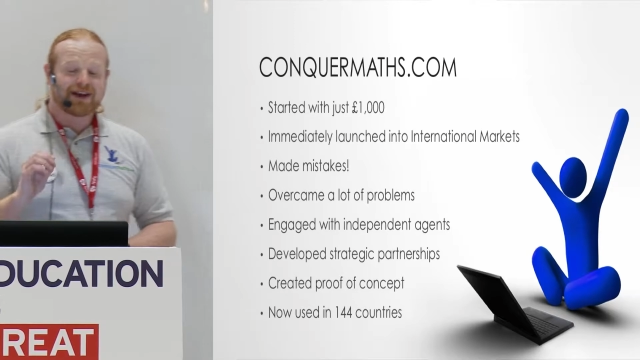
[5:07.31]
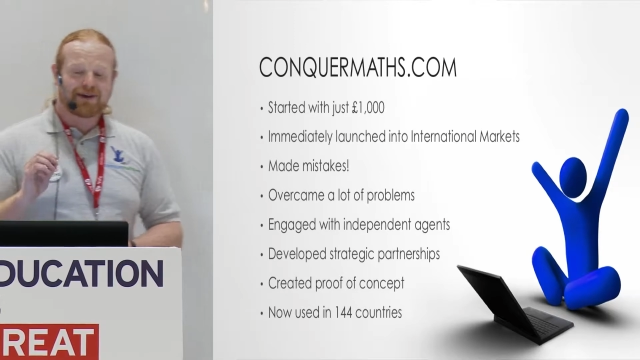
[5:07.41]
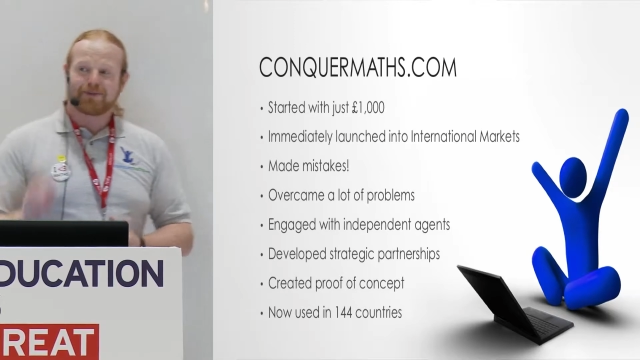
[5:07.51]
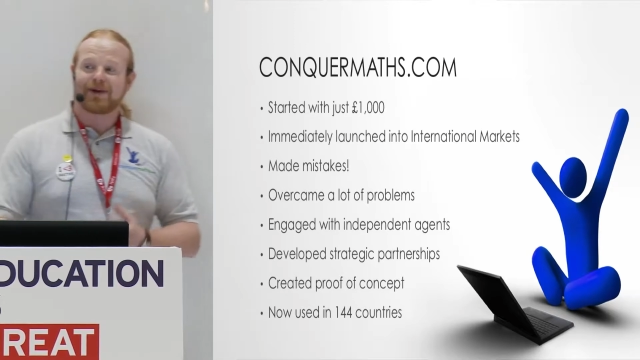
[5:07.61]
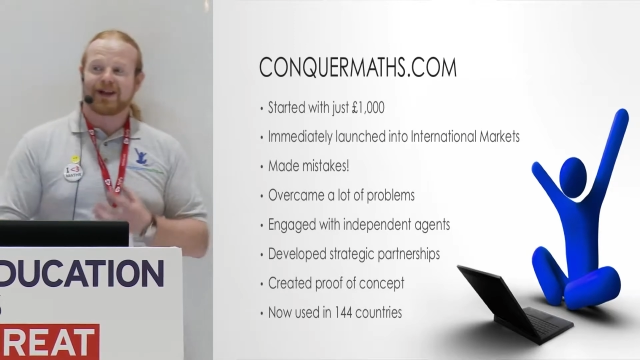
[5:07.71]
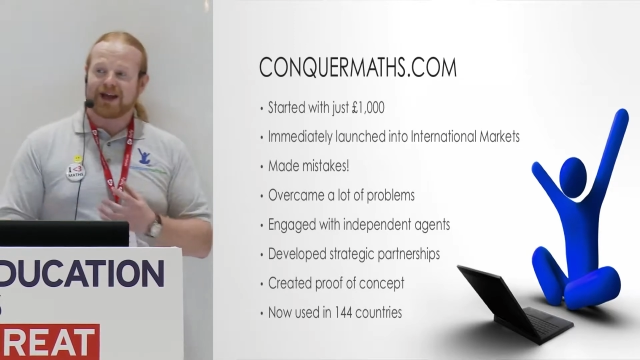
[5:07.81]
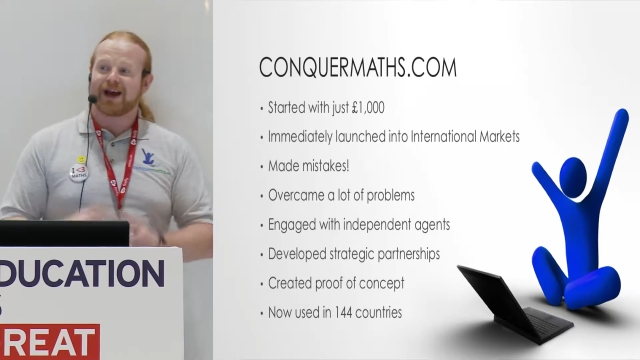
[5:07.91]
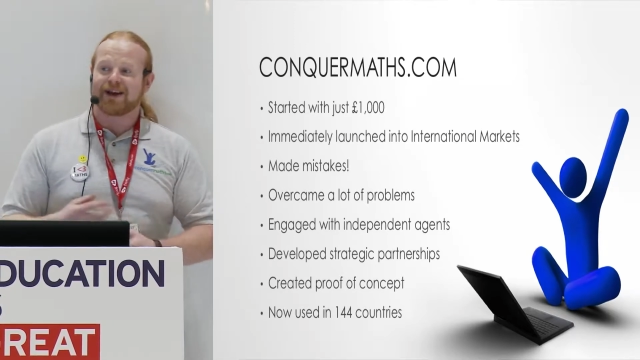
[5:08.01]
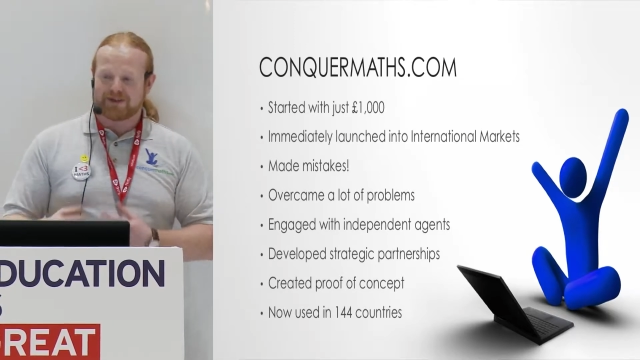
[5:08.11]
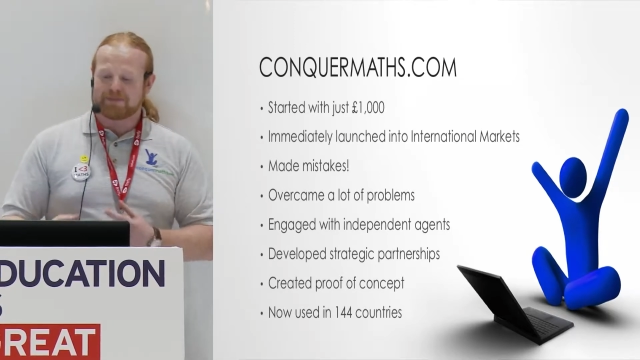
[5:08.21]
it really
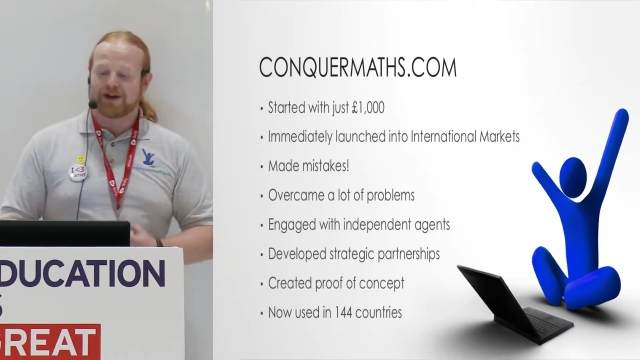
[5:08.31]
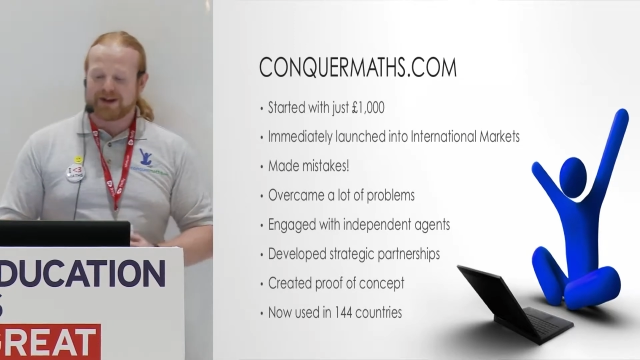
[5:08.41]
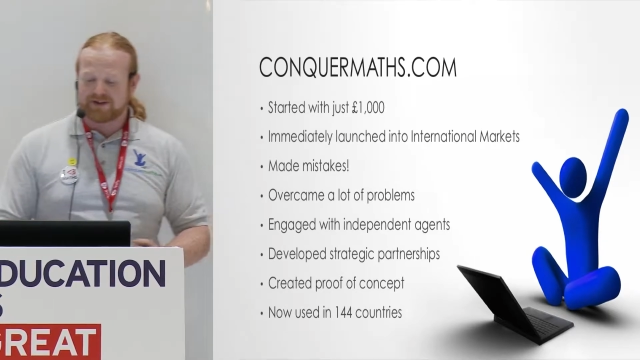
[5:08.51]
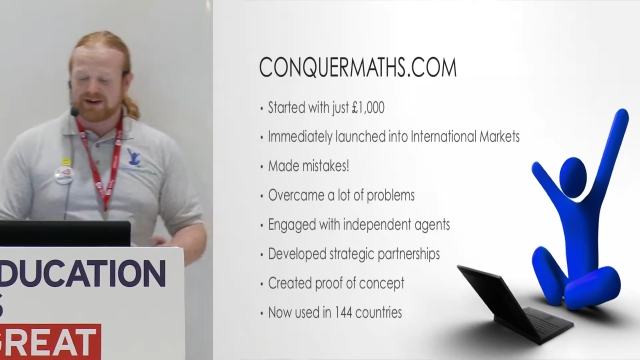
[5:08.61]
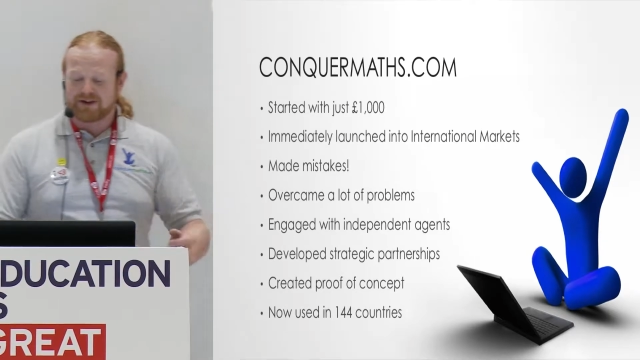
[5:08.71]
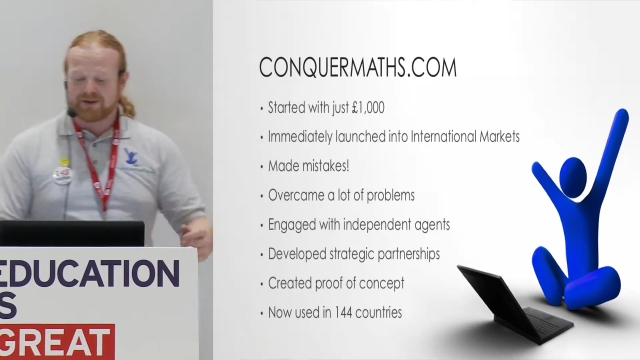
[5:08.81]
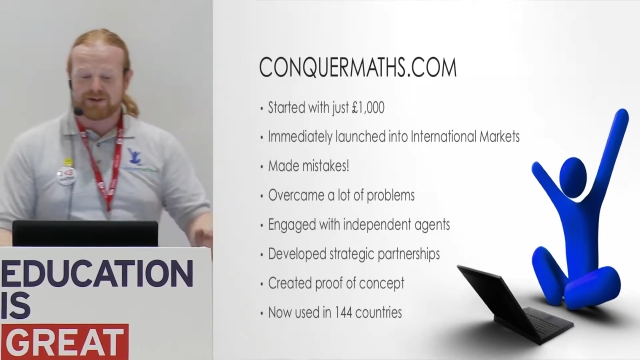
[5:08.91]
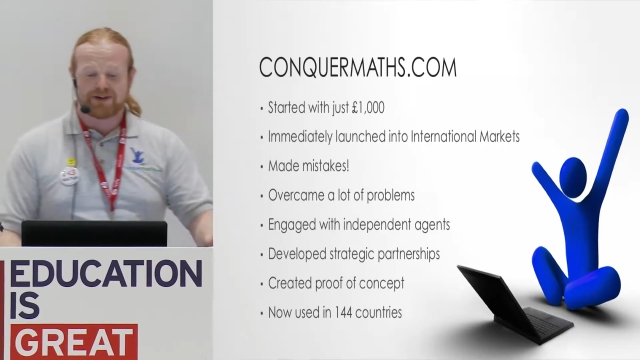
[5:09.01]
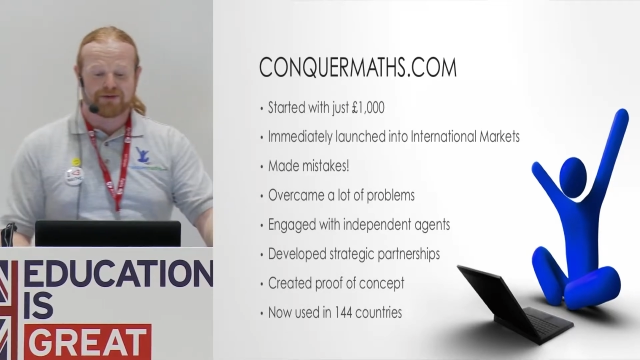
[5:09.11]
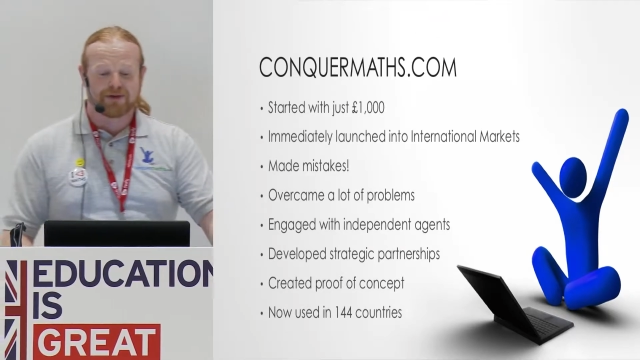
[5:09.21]
has made a
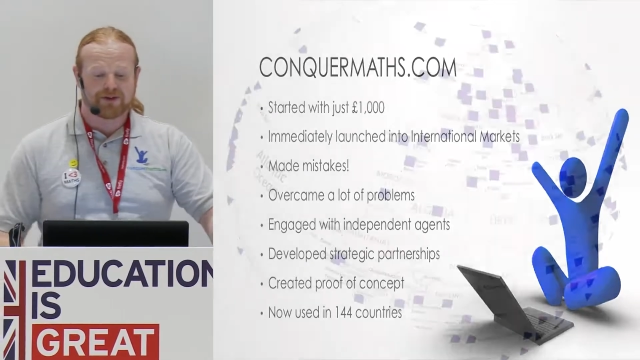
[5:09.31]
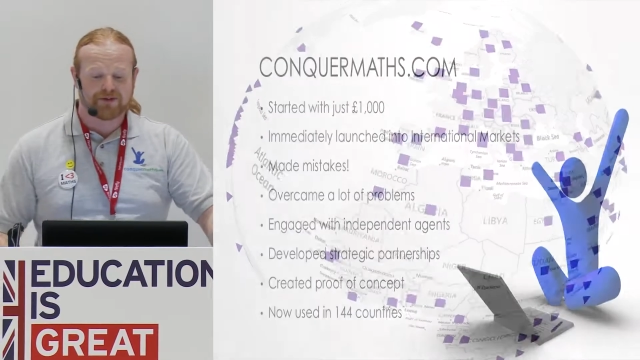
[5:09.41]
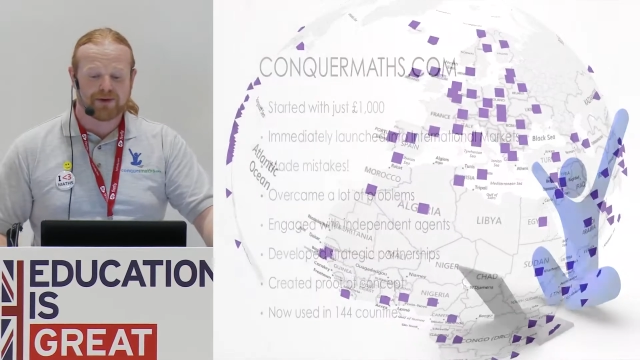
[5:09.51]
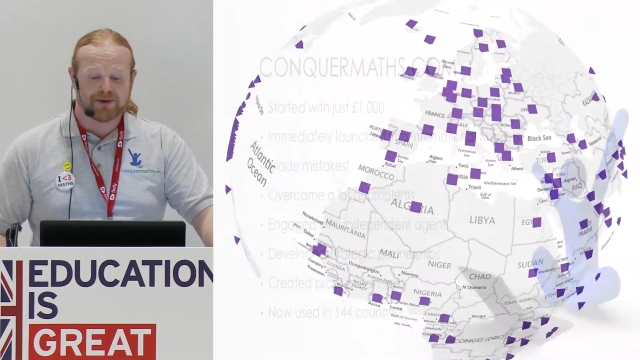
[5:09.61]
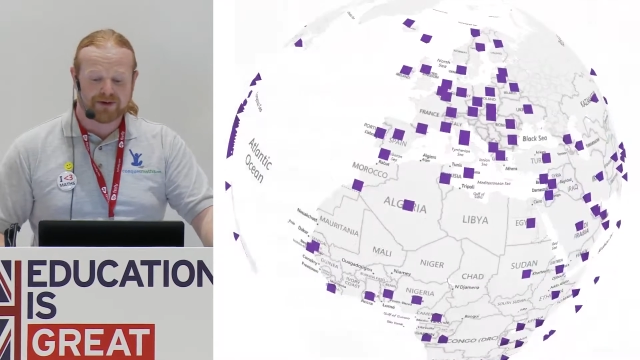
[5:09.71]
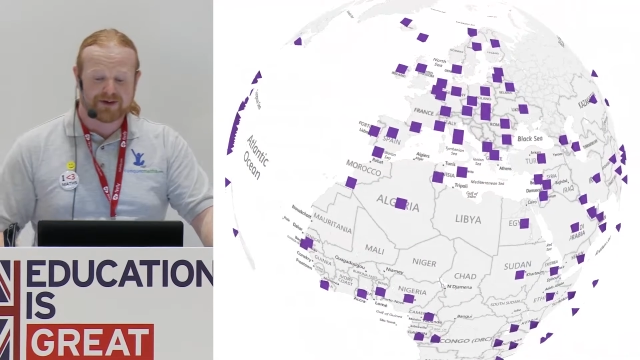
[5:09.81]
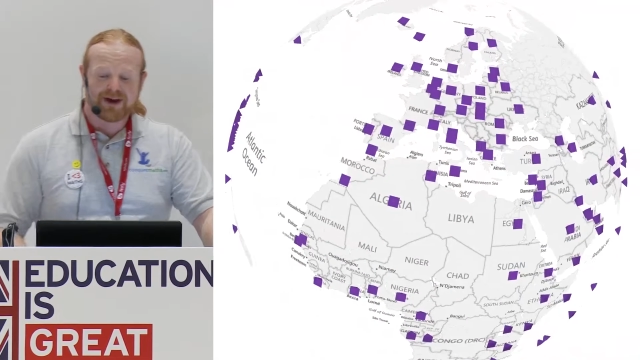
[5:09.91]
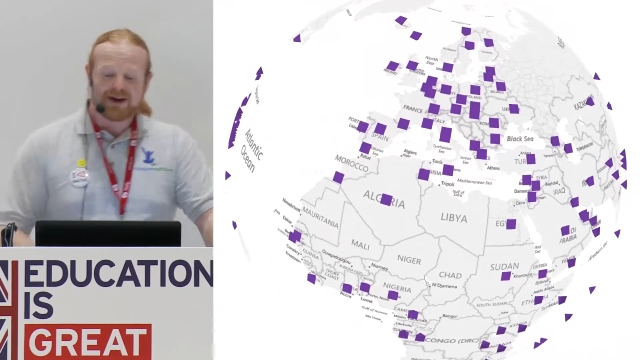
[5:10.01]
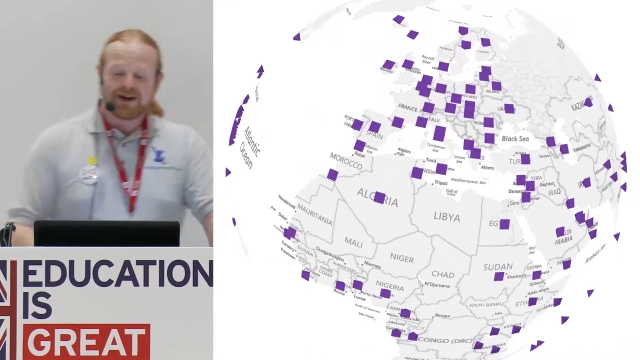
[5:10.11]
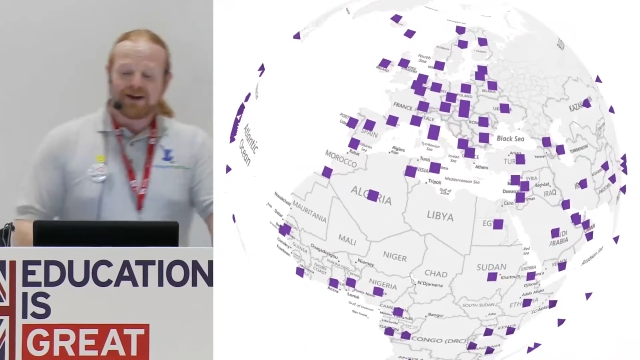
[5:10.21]
huge difference for us.
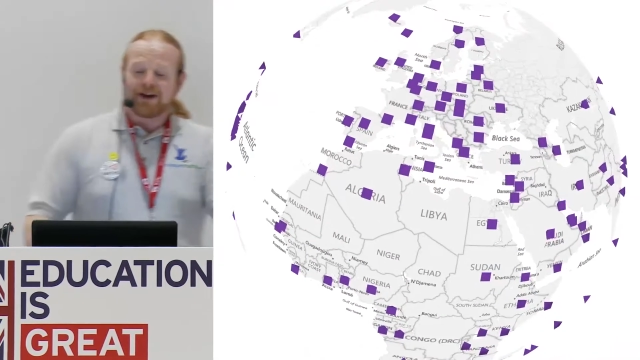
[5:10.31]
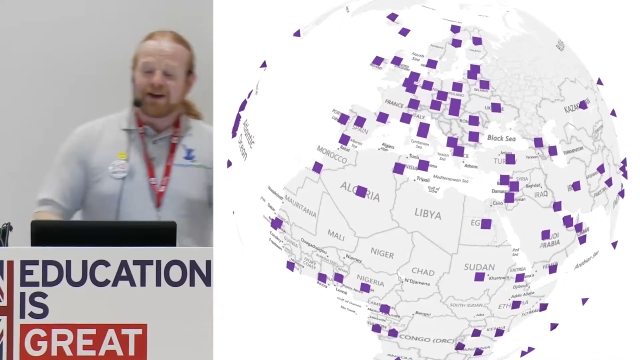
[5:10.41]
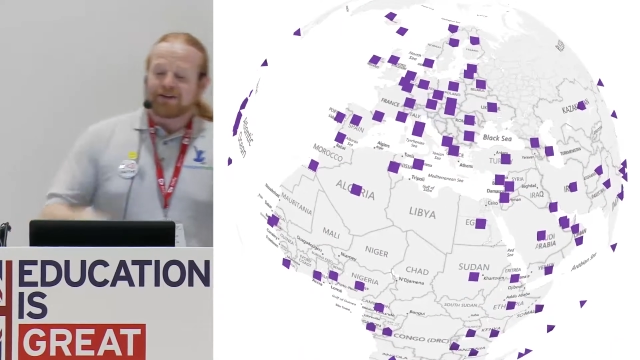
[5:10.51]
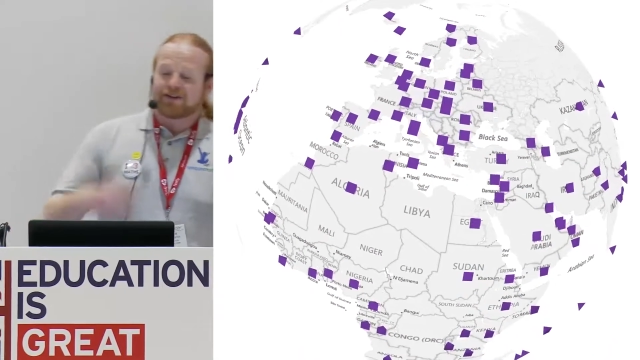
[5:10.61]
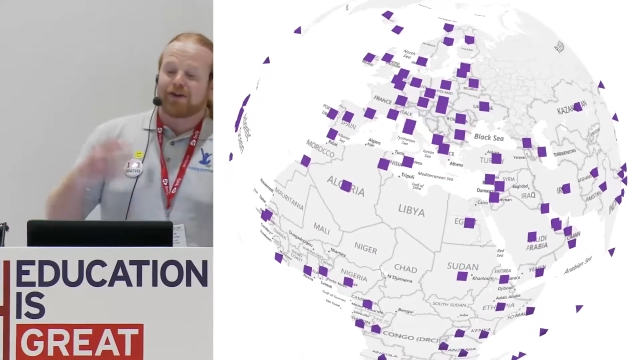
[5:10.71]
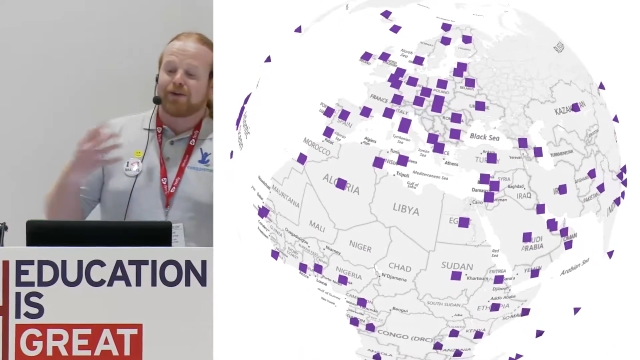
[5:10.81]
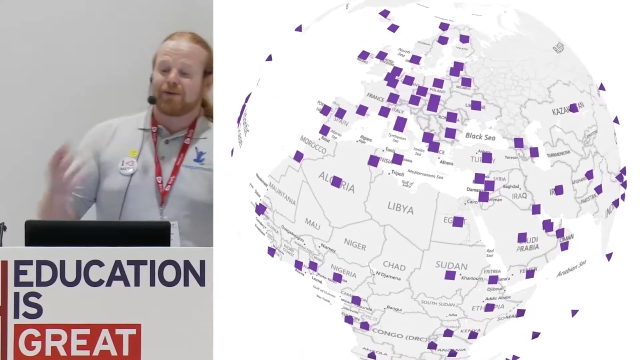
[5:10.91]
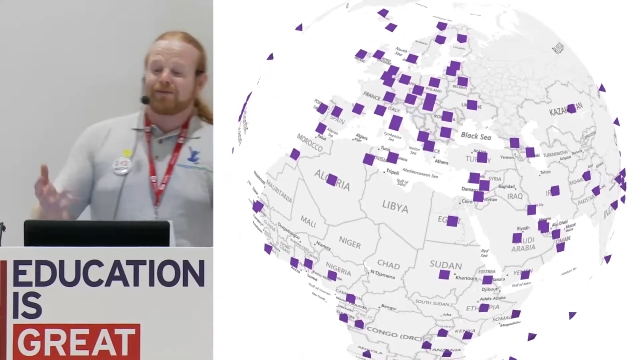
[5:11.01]
So